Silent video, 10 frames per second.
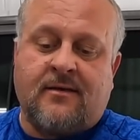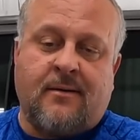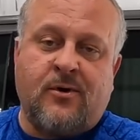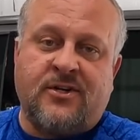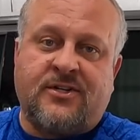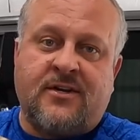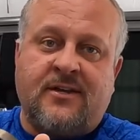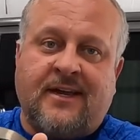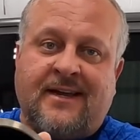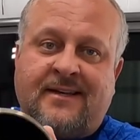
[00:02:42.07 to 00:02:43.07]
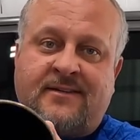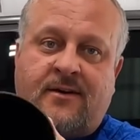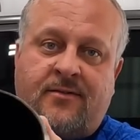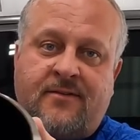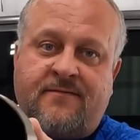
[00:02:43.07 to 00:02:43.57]
I'm gonna show you guys
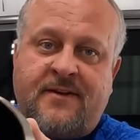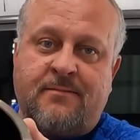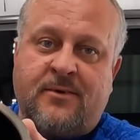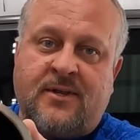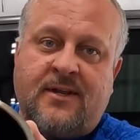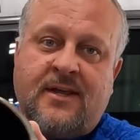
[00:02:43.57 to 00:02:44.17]
on the fitment,